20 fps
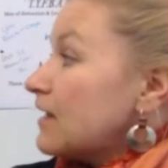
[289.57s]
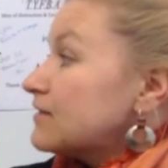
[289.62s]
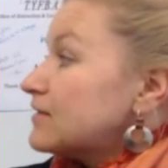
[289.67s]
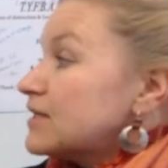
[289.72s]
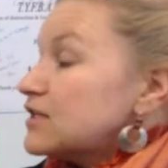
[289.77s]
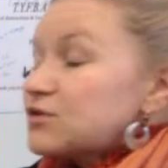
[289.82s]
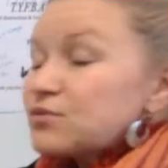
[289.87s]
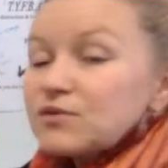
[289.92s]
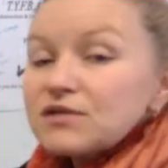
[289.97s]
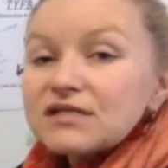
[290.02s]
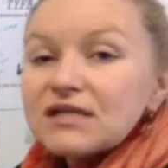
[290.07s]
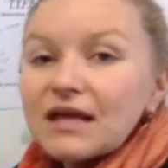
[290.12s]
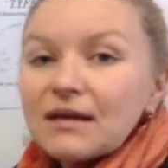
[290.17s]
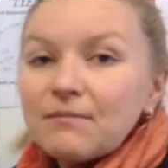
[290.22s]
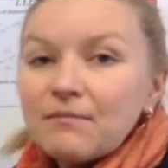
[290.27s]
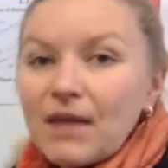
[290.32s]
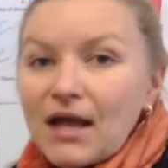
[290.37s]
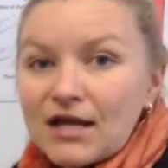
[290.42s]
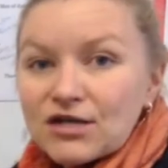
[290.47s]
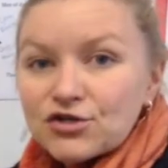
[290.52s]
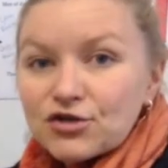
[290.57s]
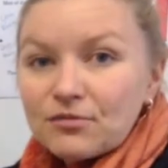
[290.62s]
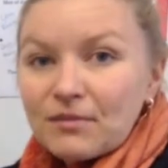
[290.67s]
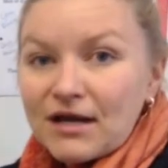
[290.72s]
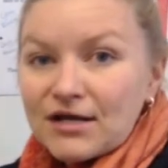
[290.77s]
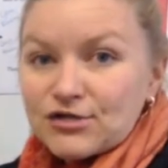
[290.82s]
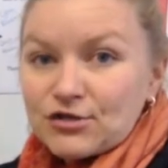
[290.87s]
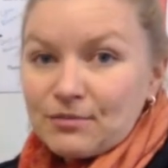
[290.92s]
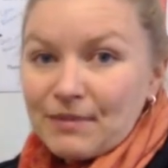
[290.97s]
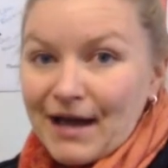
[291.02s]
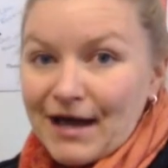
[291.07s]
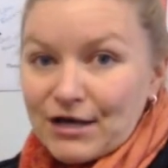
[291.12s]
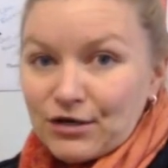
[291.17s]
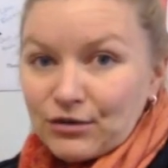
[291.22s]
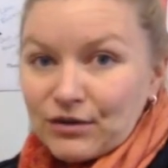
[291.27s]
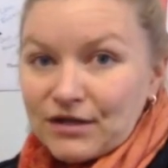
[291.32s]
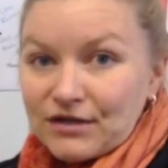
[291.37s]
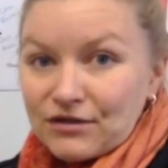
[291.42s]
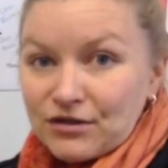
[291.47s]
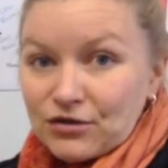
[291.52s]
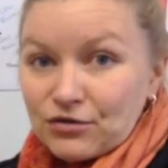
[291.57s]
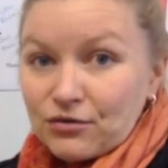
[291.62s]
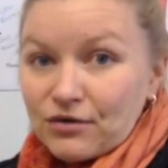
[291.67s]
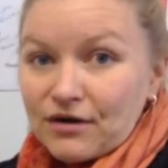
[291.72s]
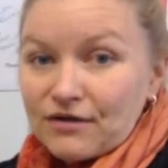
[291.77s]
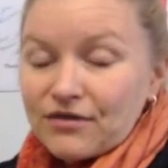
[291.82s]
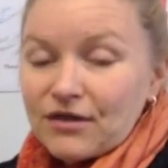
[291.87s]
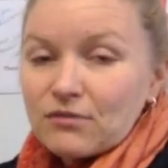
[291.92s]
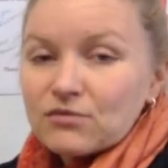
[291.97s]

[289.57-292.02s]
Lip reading: This was a major, major battle in the North.